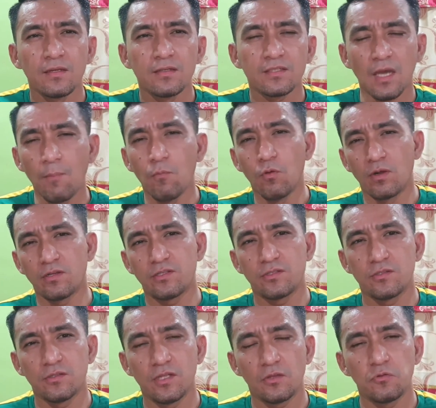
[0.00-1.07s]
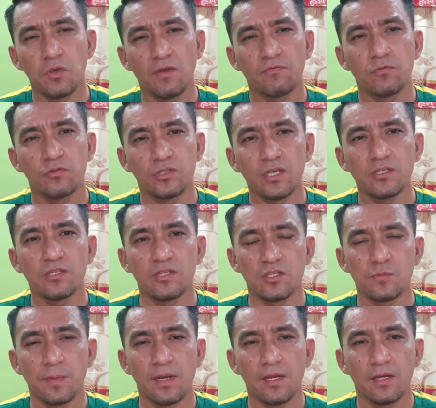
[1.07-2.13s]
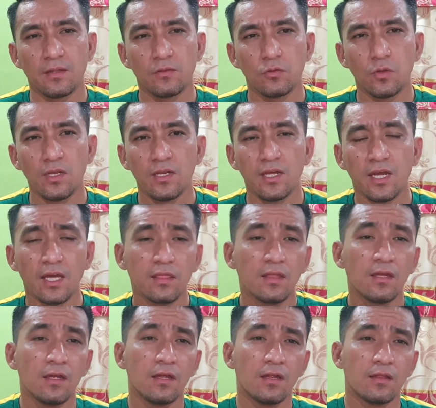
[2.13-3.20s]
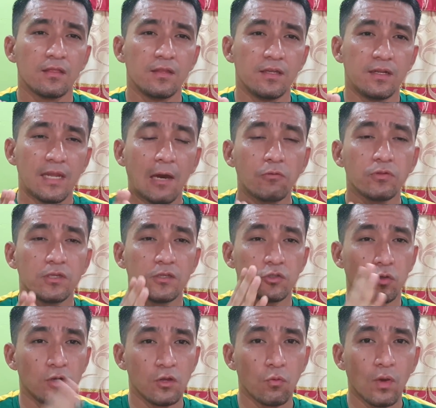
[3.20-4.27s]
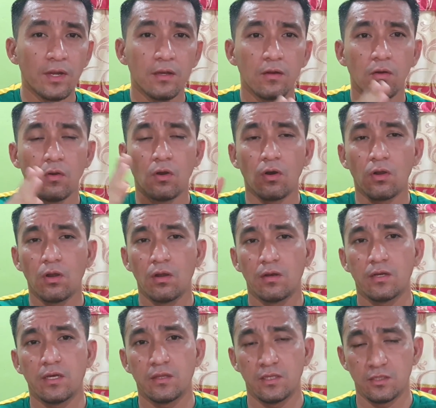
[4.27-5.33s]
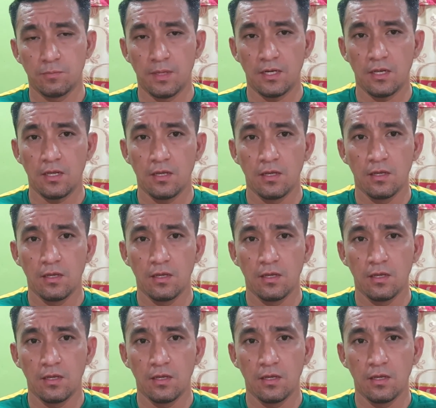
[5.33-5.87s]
some words that you have to change the spelling to indicate the noun is only one or it is many.